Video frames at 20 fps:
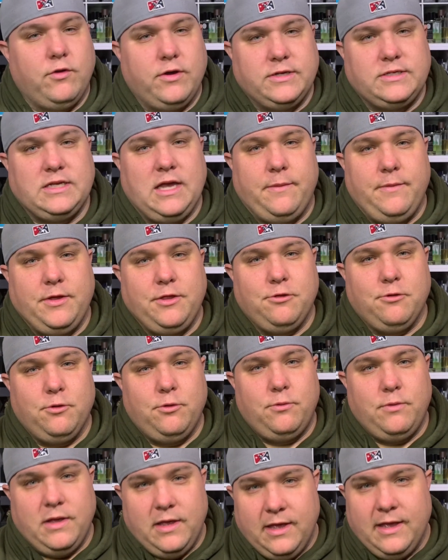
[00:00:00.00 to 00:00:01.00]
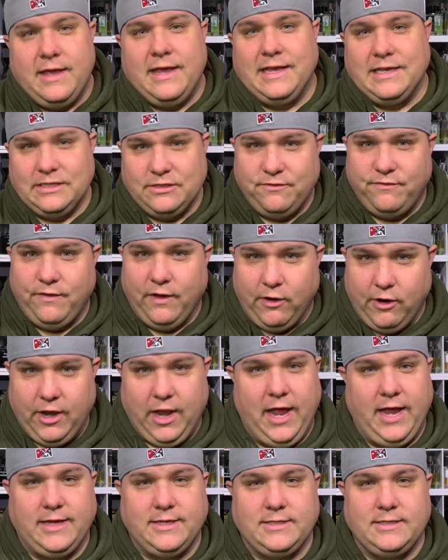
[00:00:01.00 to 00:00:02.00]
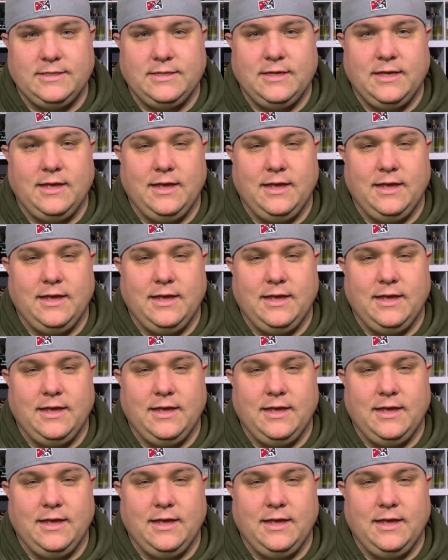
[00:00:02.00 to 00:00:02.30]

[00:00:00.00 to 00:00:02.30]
is coming through is very nice.